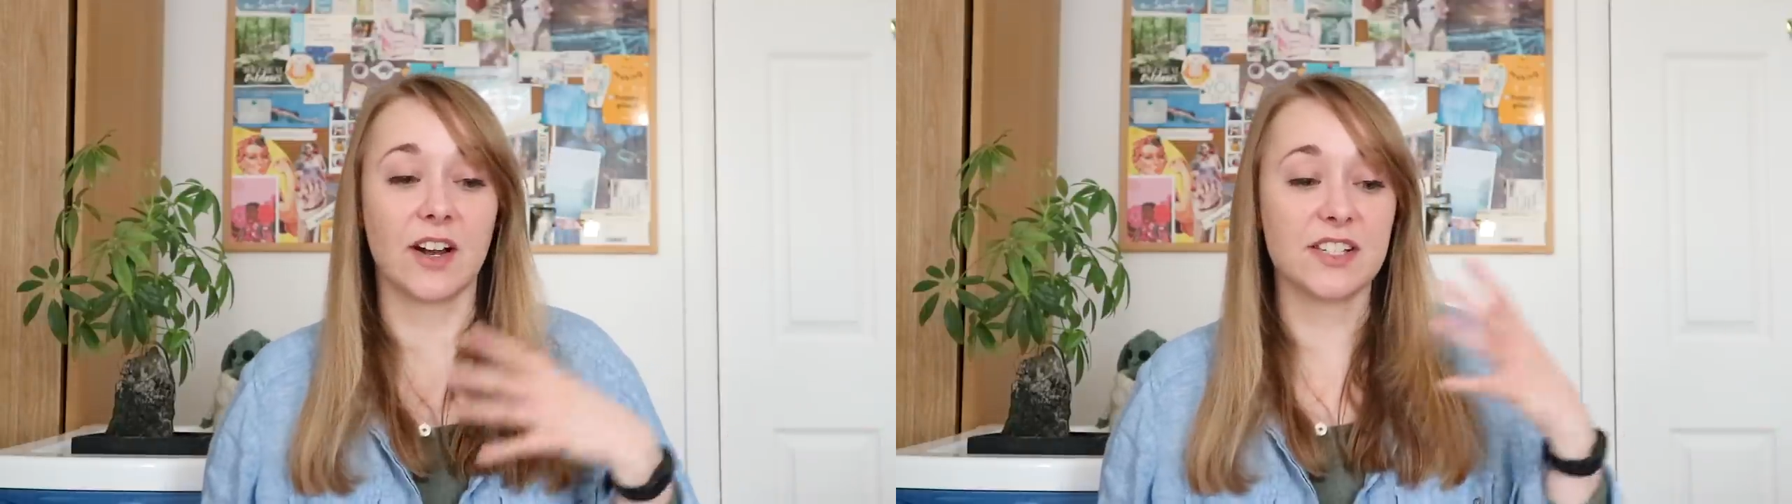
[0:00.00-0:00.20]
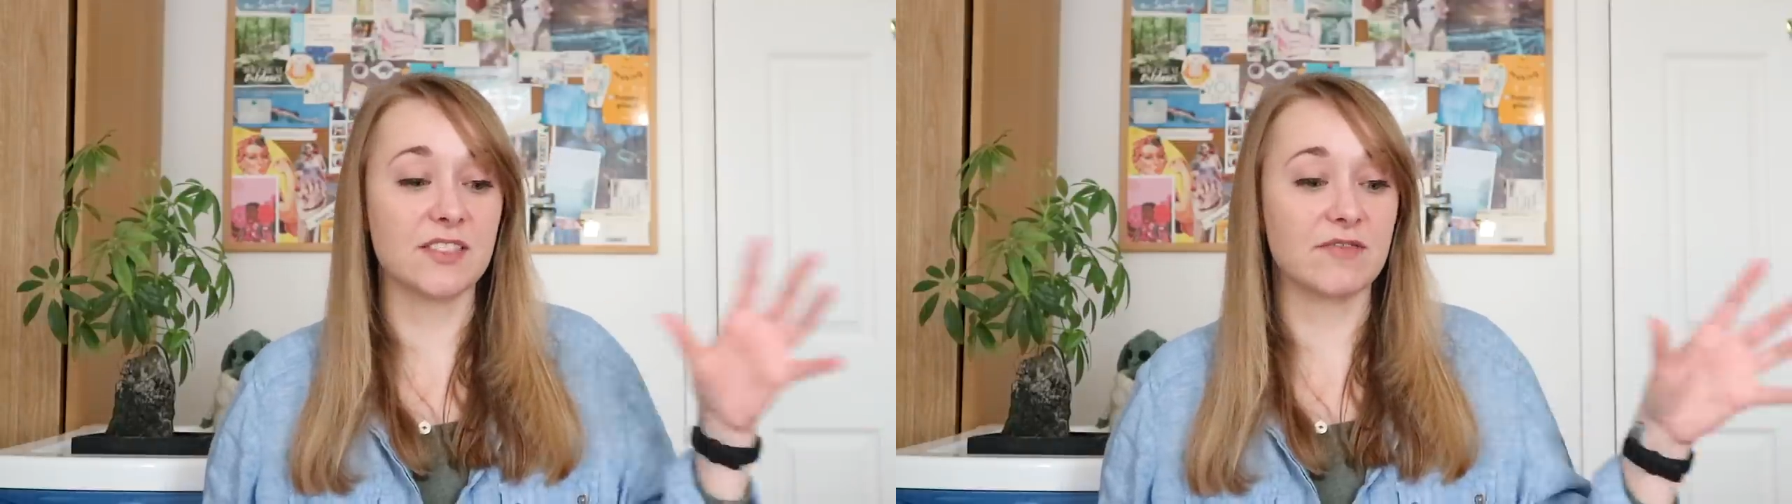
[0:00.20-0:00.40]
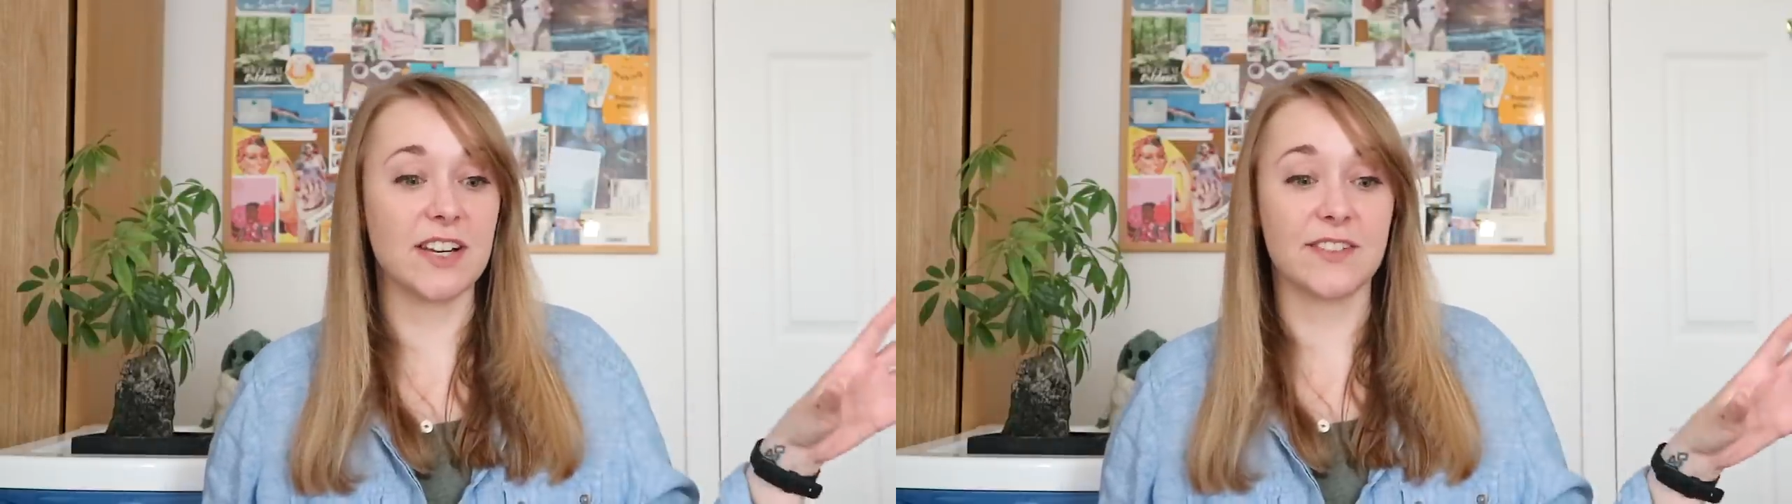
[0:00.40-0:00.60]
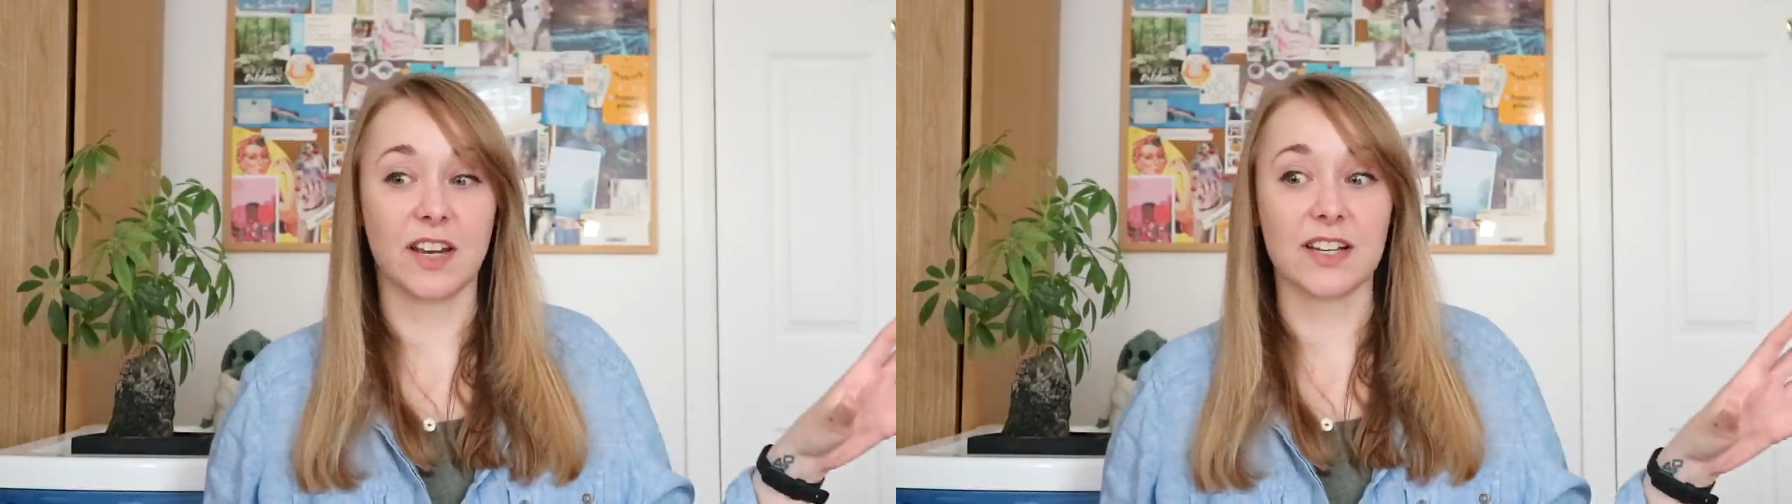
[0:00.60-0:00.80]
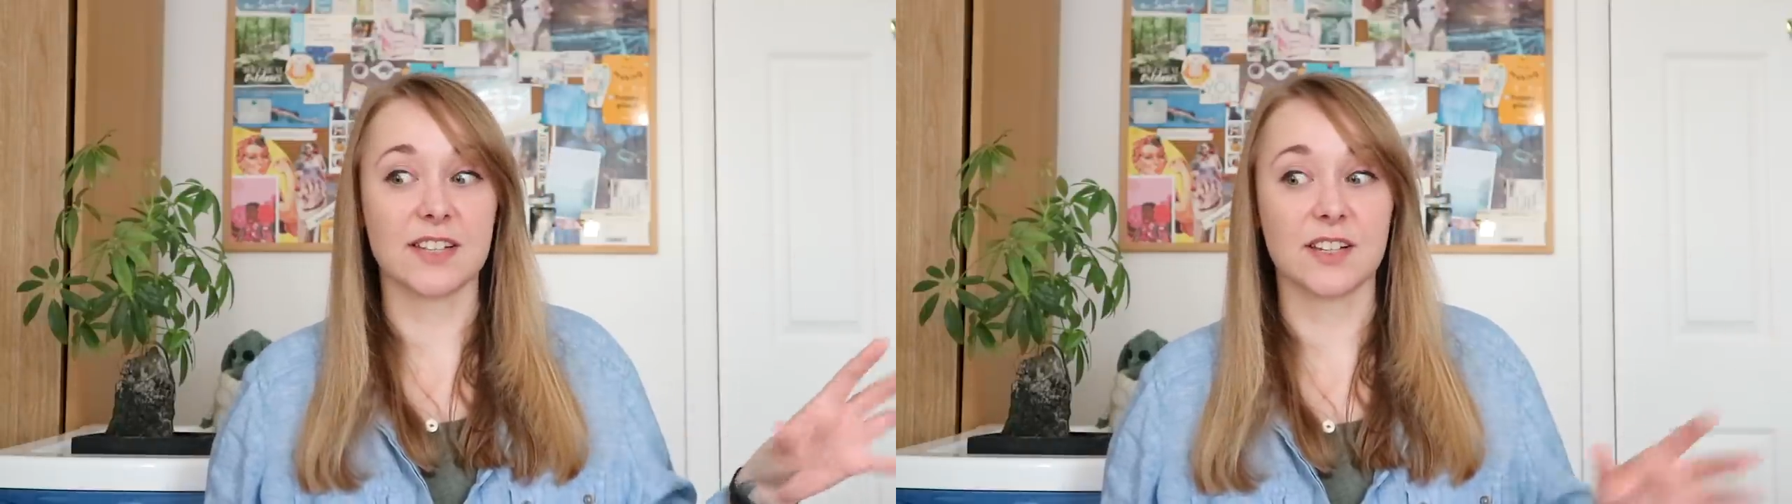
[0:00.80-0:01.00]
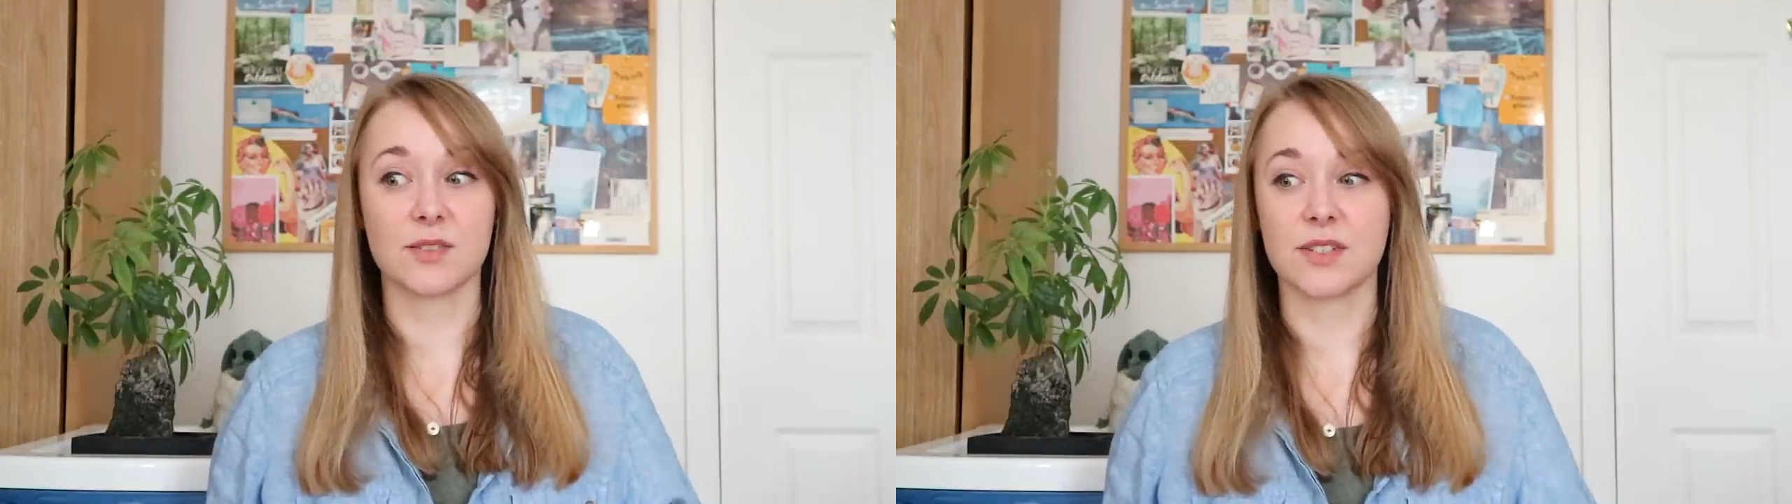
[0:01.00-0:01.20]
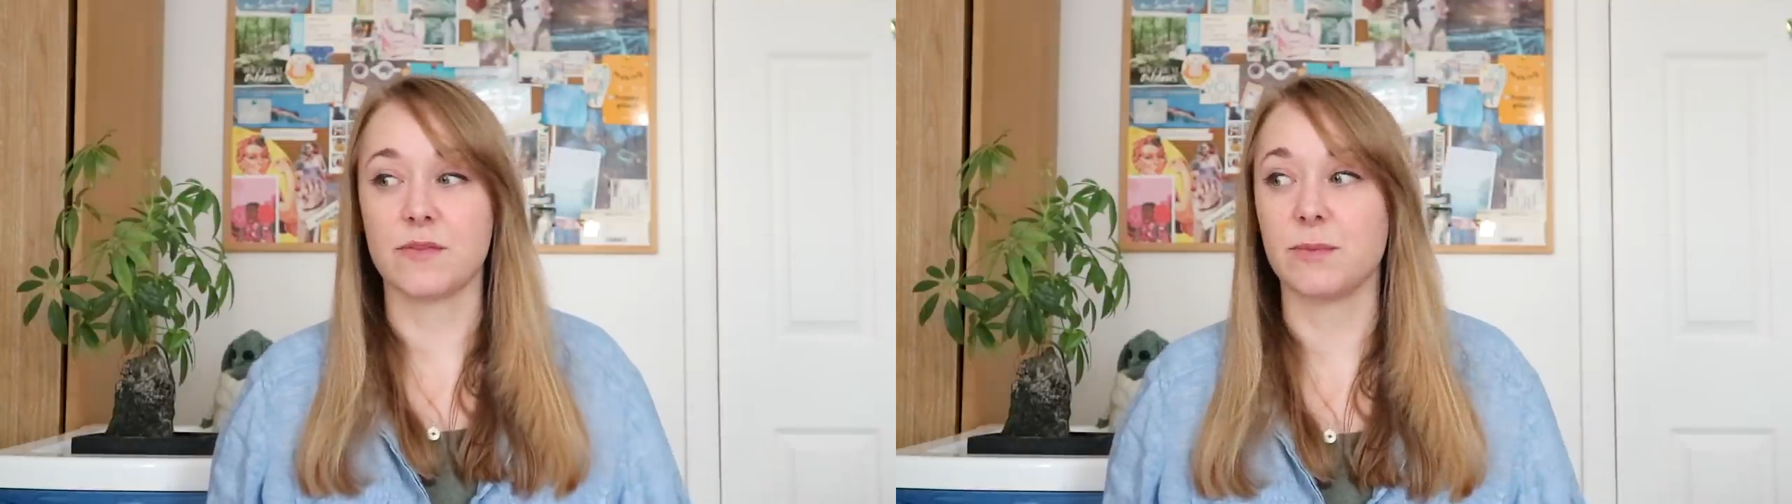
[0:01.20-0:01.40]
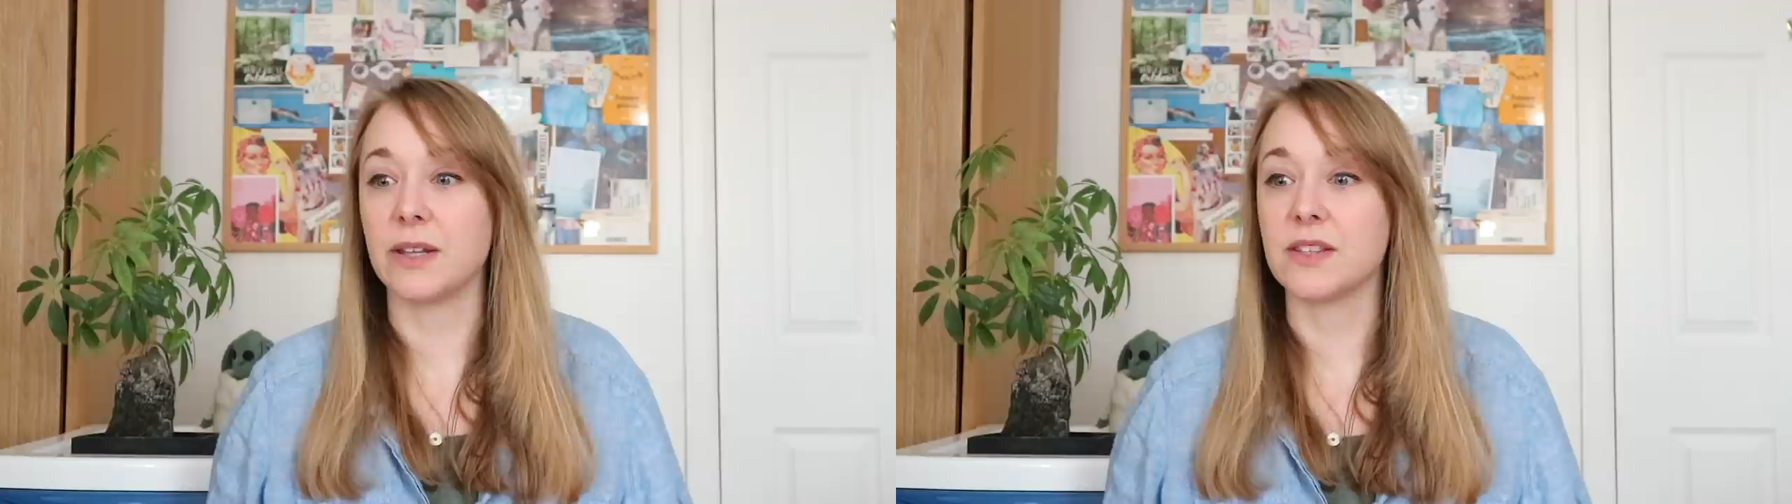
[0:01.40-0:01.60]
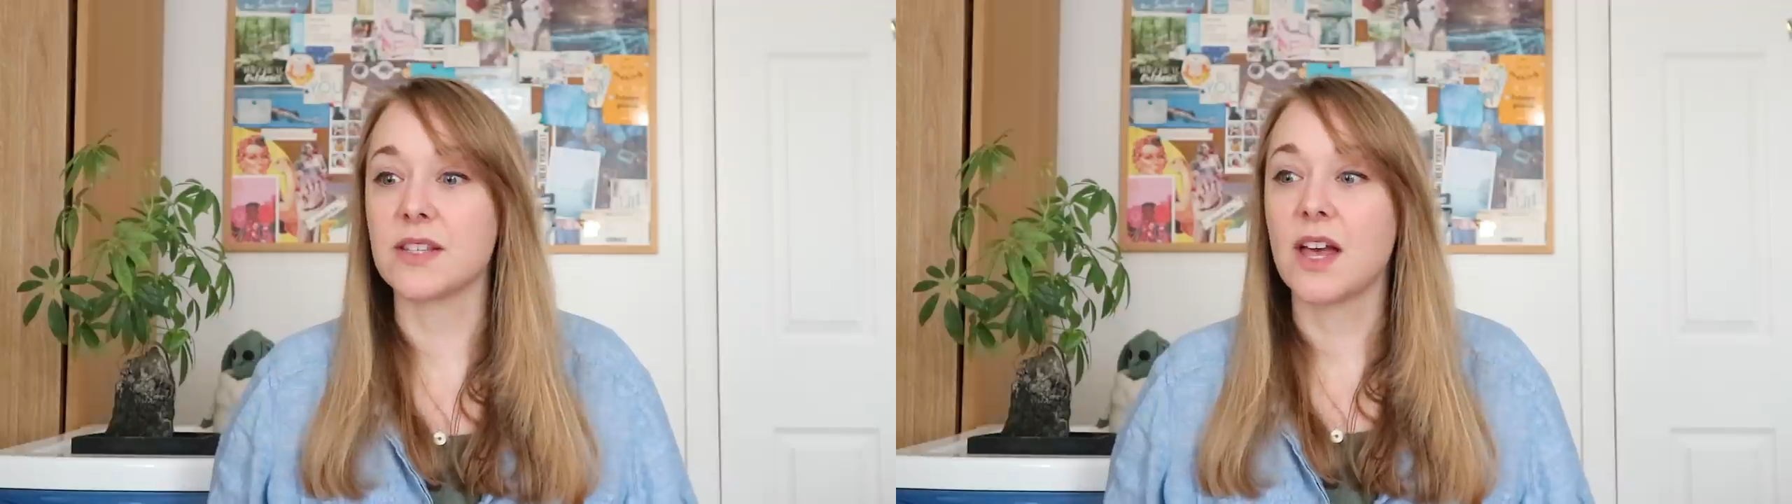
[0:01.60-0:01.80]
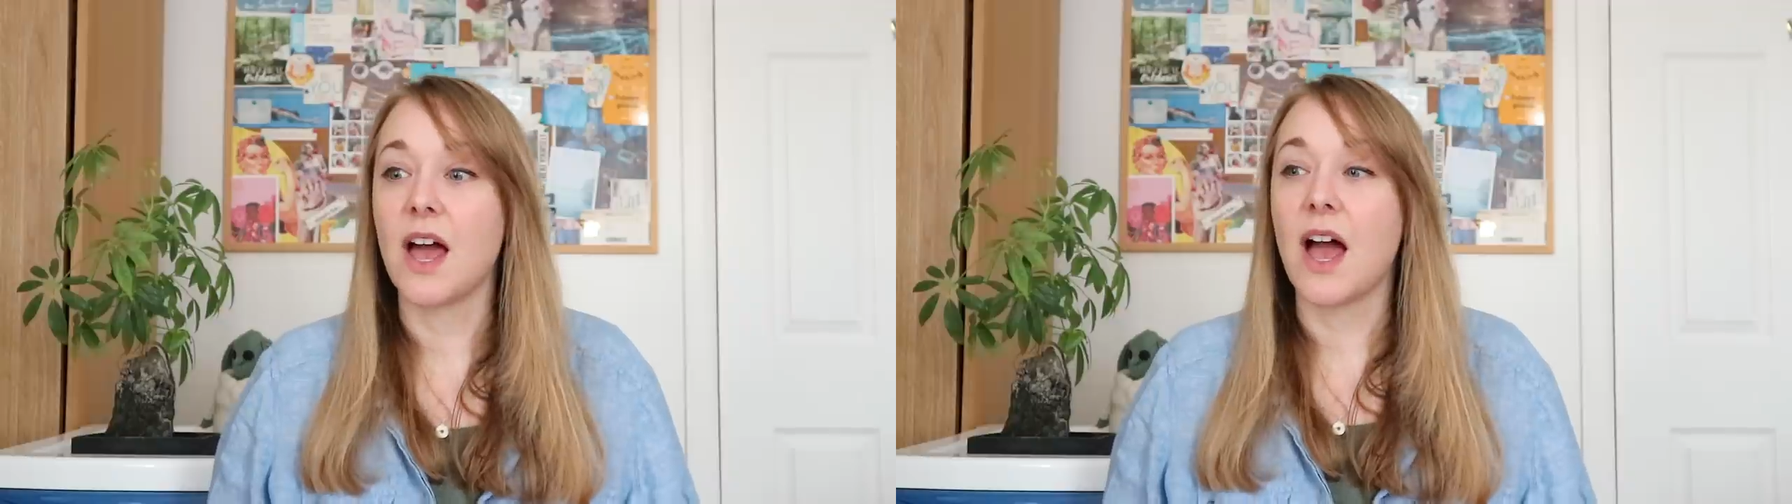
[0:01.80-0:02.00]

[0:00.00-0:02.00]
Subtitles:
I didn't read for like 6 or 7 months,